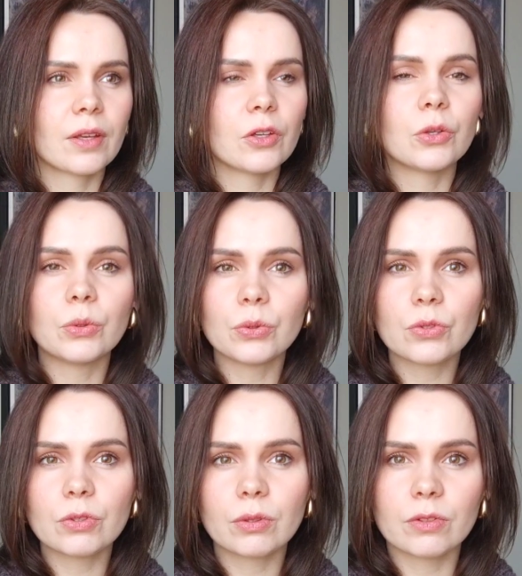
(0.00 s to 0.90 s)

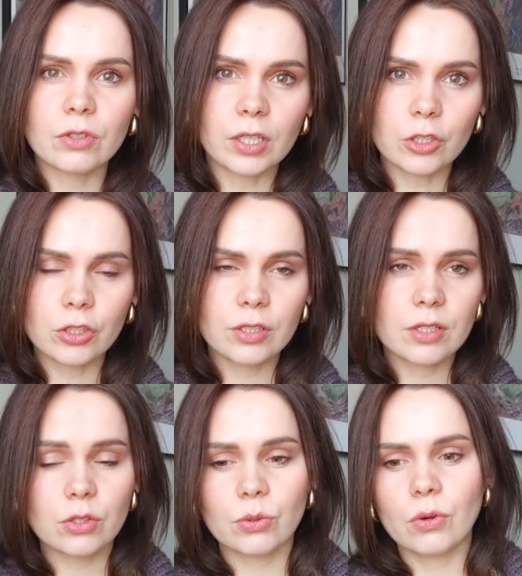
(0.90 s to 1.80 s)
used construction,
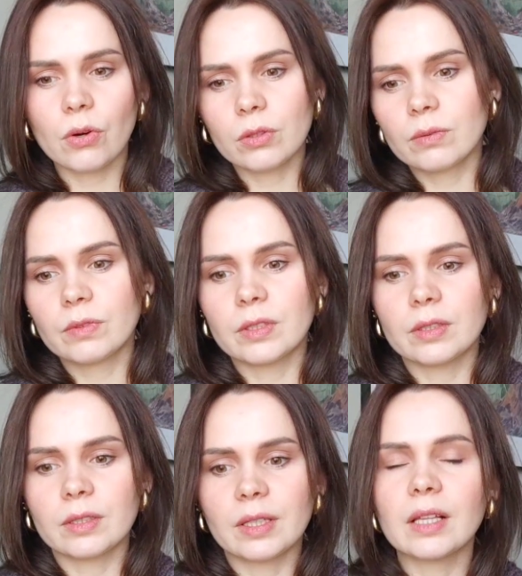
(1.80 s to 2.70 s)
so
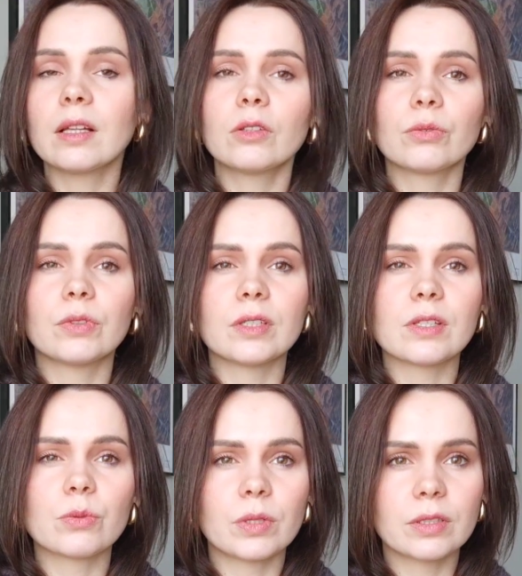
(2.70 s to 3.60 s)
a lot of the
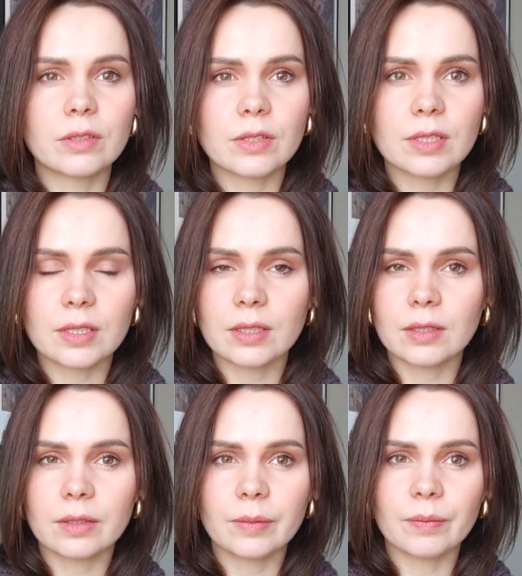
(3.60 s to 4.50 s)
sweaters,
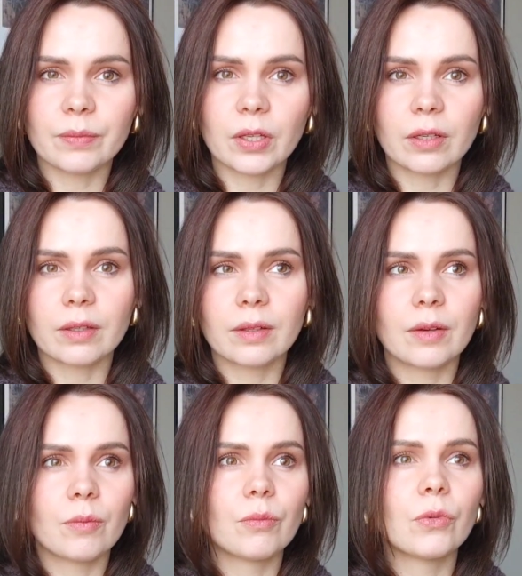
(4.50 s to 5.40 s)
like
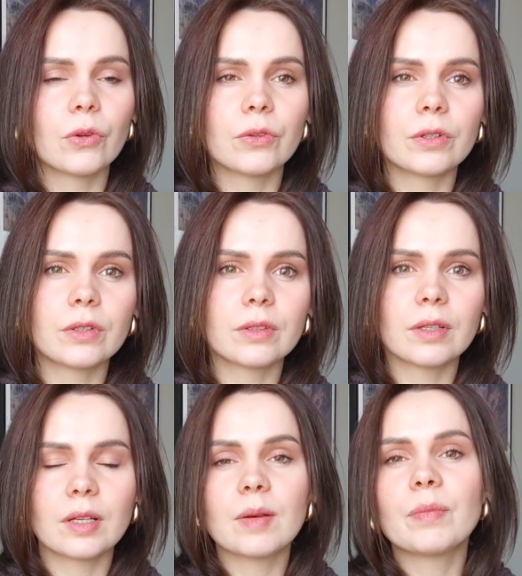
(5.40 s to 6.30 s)
modern
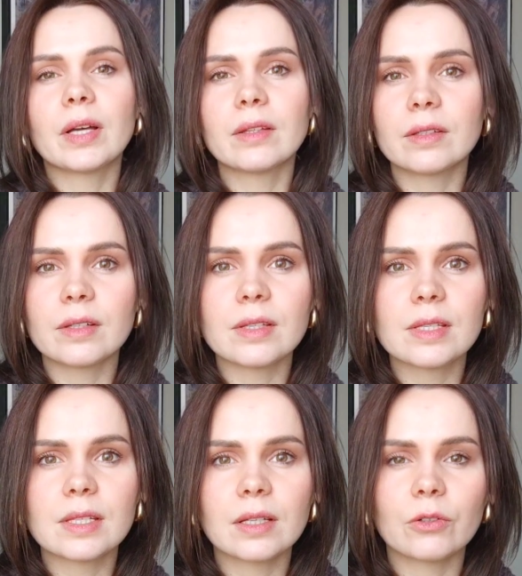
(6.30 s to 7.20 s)

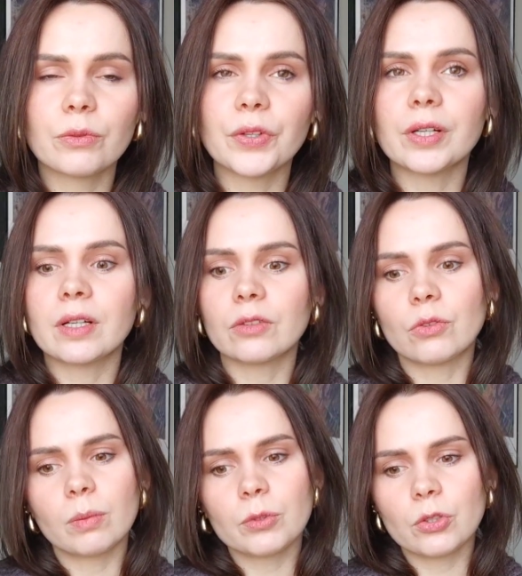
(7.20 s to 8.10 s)
patterns out there, are
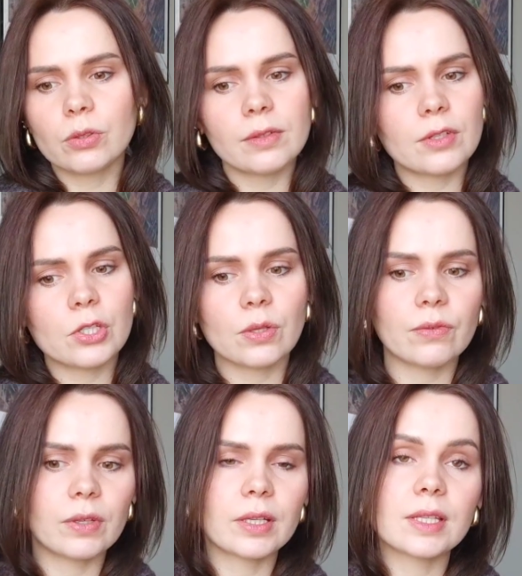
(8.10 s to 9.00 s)
drop shoulder, so I
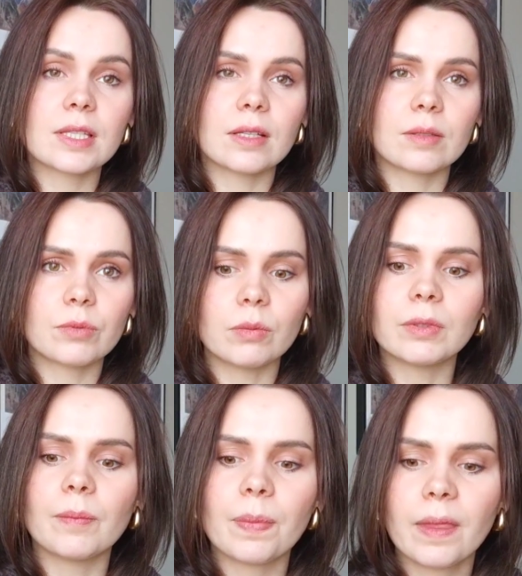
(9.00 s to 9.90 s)
think it's not a
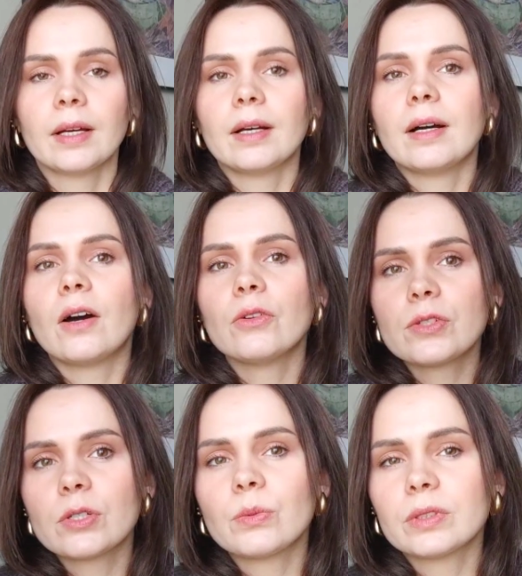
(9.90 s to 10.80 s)
problem.
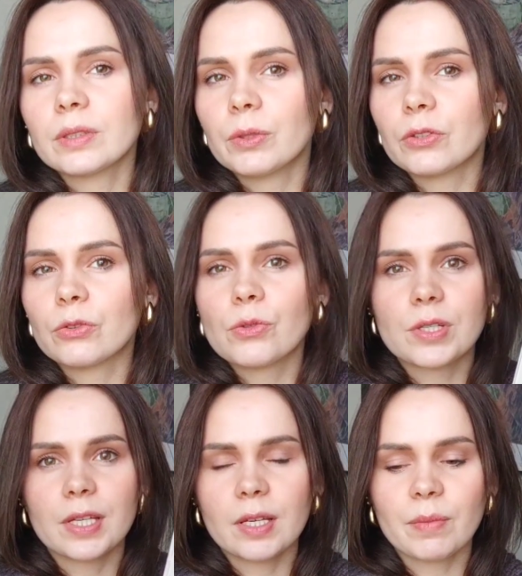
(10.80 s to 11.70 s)
Also, what I wanted to
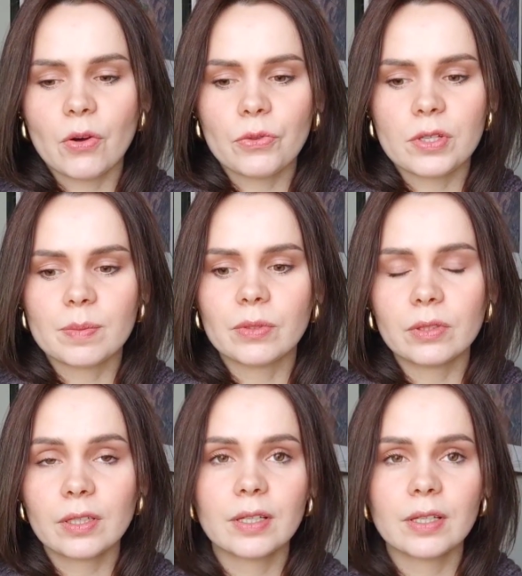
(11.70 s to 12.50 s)
say about this book,